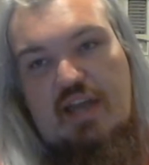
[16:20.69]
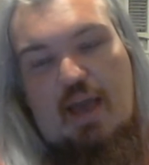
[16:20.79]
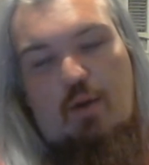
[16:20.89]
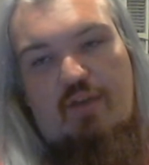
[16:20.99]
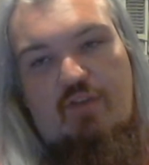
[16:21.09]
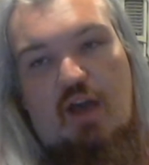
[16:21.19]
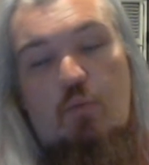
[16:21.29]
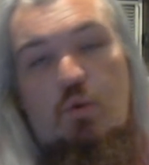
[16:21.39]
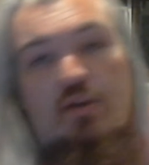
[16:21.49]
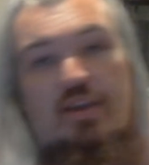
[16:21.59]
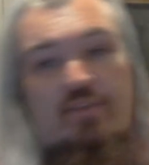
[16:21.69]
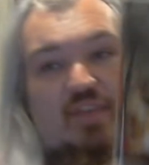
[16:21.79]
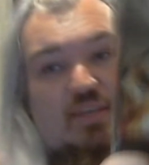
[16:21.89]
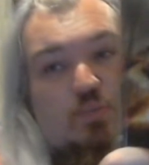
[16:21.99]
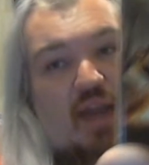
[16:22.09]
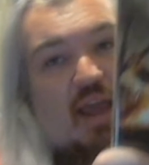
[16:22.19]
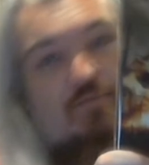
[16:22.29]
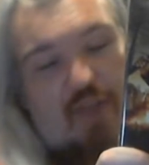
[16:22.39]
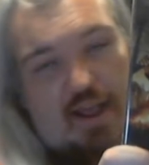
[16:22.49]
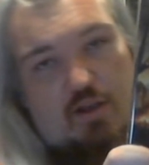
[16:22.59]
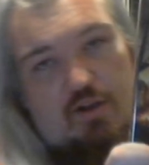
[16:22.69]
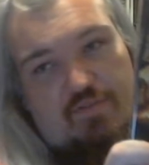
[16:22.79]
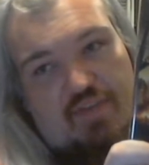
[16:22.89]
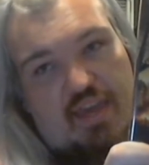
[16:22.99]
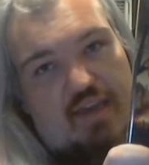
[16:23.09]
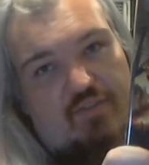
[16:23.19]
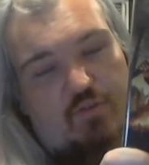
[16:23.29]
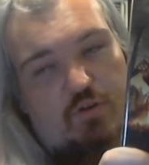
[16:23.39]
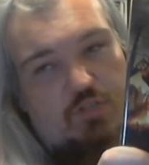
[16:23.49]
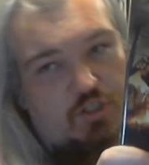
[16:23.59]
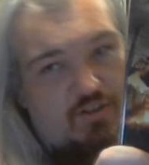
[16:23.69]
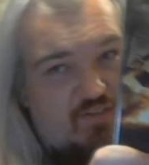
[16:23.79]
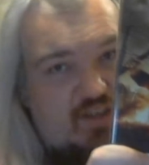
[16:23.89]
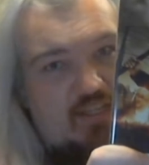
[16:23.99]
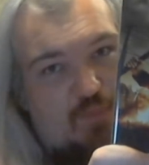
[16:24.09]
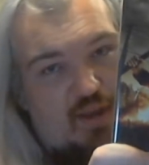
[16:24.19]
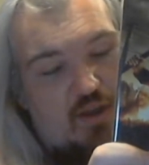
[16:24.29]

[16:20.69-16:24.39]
However, I will give this one a Retcon of the Year for should have at least been